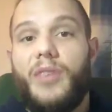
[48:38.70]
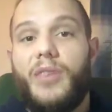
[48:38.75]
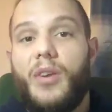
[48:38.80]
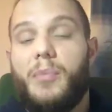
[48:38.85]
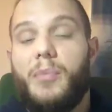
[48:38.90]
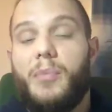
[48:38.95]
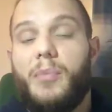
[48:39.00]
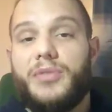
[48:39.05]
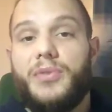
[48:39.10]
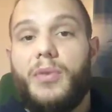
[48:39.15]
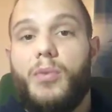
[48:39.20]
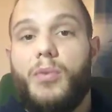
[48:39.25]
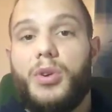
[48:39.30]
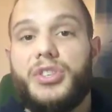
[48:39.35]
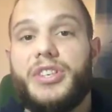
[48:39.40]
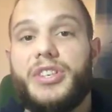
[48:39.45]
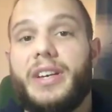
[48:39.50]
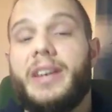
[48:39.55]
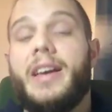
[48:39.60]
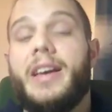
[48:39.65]
you very much for
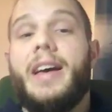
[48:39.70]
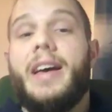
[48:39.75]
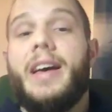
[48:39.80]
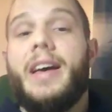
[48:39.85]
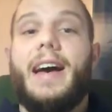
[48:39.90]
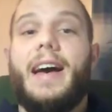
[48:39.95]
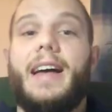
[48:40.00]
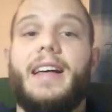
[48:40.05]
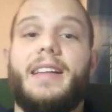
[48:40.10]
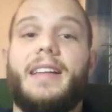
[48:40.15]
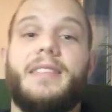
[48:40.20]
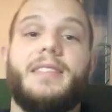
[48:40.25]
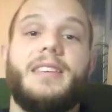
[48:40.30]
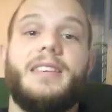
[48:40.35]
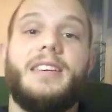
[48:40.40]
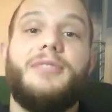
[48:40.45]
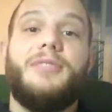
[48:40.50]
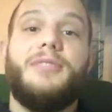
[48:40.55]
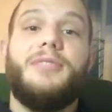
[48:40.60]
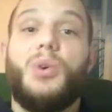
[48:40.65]
watching, and
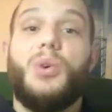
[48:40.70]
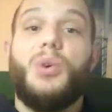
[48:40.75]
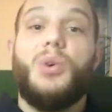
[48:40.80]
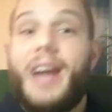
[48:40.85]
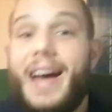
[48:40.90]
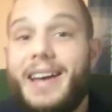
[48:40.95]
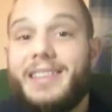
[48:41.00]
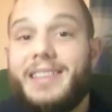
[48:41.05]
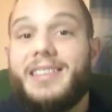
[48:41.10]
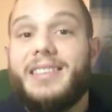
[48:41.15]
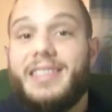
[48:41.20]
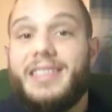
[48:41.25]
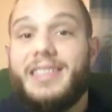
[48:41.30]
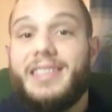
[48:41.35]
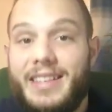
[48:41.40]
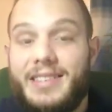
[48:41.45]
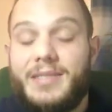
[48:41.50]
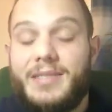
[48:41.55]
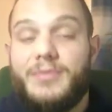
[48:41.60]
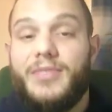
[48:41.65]
if you liked
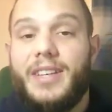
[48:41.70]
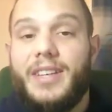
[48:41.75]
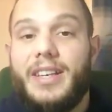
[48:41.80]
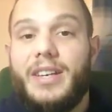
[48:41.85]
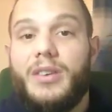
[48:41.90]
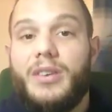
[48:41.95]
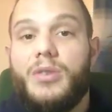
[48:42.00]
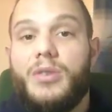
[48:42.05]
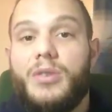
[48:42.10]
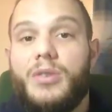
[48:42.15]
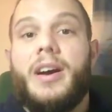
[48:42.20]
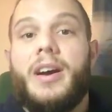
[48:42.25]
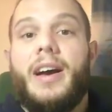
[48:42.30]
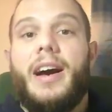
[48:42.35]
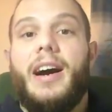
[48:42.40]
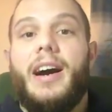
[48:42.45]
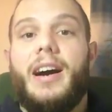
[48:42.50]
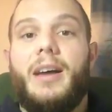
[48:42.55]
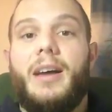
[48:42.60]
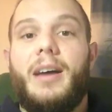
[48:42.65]
this video,
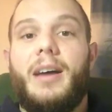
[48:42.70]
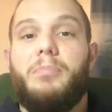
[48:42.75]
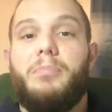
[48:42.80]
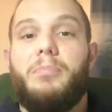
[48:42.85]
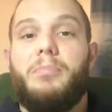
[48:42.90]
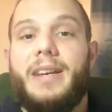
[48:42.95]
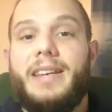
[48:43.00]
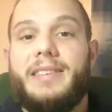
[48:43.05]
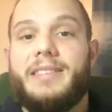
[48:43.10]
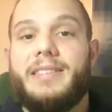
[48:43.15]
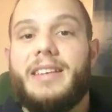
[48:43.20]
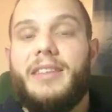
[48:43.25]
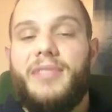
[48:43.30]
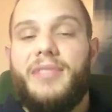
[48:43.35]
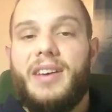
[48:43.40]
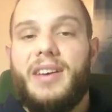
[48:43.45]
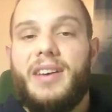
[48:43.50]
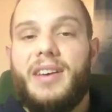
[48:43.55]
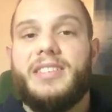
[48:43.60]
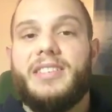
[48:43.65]
please
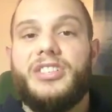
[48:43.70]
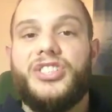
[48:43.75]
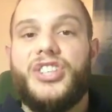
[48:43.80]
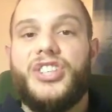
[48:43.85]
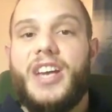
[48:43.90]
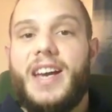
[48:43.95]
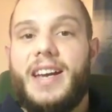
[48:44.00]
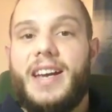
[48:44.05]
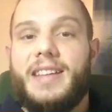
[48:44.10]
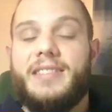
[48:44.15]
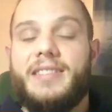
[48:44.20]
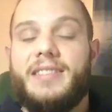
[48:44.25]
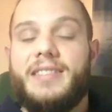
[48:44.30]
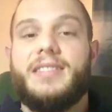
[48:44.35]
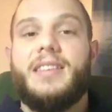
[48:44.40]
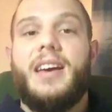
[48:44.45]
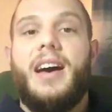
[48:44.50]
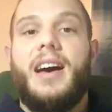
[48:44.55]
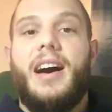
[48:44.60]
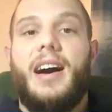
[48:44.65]
give us the
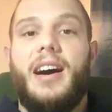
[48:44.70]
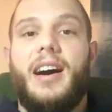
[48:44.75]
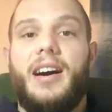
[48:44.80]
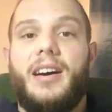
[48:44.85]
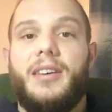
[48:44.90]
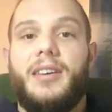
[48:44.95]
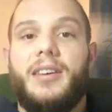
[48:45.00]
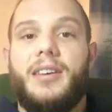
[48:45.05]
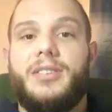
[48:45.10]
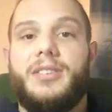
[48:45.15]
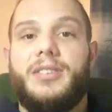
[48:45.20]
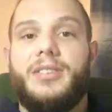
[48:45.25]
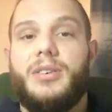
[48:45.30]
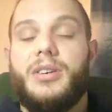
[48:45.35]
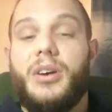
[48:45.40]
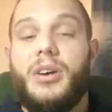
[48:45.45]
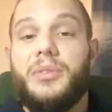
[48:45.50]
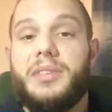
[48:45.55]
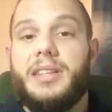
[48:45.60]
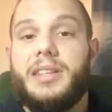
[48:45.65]
chance
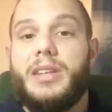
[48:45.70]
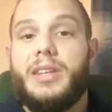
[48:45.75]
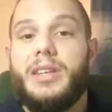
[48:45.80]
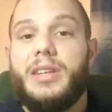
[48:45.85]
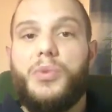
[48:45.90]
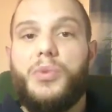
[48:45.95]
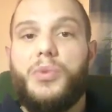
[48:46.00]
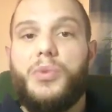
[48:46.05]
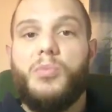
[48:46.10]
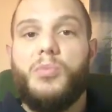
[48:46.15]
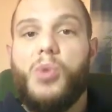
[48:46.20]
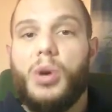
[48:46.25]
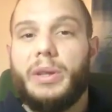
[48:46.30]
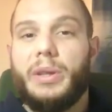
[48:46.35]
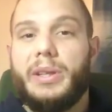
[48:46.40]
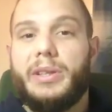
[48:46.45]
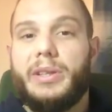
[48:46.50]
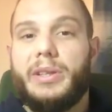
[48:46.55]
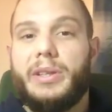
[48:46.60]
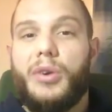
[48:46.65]
to continue with more
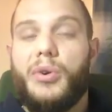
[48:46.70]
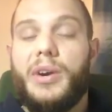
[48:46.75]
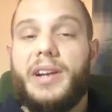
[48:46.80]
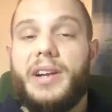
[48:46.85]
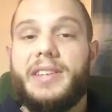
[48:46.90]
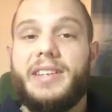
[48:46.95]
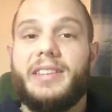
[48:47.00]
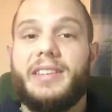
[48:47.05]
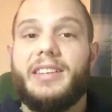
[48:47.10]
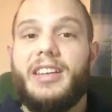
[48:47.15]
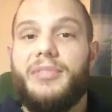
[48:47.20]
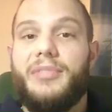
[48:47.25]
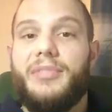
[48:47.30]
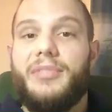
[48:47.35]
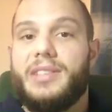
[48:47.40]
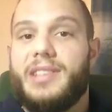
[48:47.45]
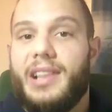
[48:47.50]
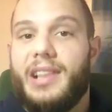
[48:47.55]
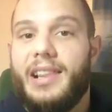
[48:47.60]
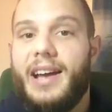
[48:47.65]
tutorials and give
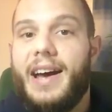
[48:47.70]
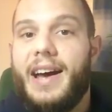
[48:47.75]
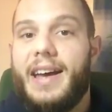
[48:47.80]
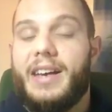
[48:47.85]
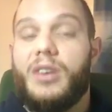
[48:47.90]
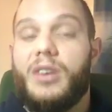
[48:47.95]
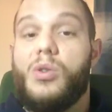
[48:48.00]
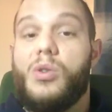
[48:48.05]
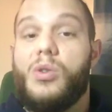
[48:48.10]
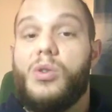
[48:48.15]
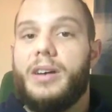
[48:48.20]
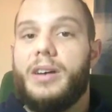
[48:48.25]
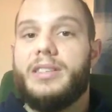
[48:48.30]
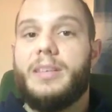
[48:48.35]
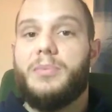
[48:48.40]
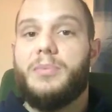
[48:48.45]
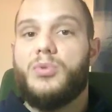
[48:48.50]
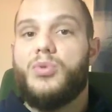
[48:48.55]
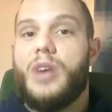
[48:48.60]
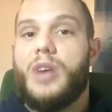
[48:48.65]
us a like or
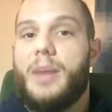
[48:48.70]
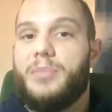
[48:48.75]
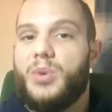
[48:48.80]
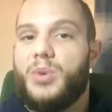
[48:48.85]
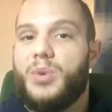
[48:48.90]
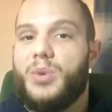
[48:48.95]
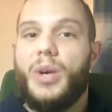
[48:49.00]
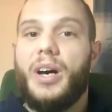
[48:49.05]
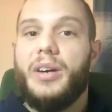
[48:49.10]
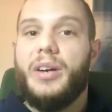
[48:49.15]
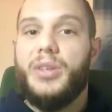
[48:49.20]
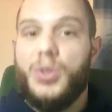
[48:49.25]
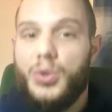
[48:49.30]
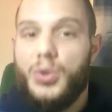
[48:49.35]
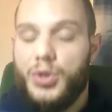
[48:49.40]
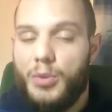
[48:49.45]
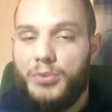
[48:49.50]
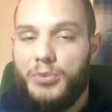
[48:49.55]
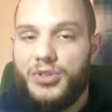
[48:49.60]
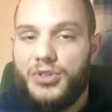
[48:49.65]
subscribe to our
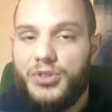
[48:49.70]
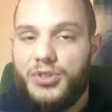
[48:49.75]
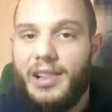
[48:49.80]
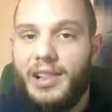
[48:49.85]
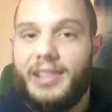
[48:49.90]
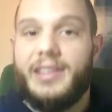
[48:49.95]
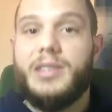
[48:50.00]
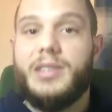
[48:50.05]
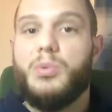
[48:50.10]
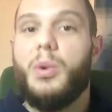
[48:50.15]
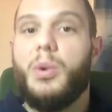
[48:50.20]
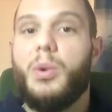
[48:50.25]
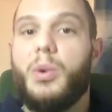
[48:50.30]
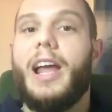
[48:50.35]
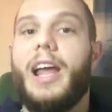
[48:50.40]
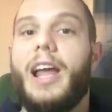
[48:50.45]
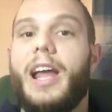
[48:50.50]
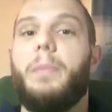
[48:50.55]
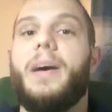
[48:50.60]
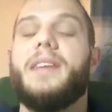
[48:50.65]
YouTube channel. This will
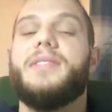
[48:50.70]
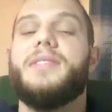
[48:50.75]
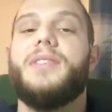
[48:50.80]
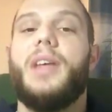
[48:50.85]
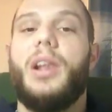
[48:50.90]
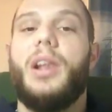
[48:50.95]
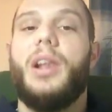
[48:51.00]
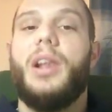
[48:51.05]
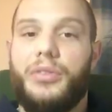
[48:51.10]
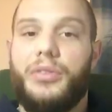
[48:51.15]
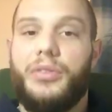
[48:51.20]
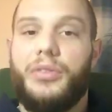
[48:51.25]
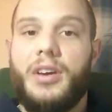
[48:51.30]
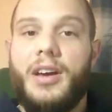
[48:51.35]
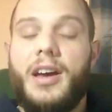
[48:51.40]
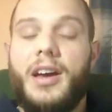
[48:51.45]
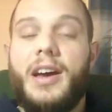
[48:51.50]
help us a lot.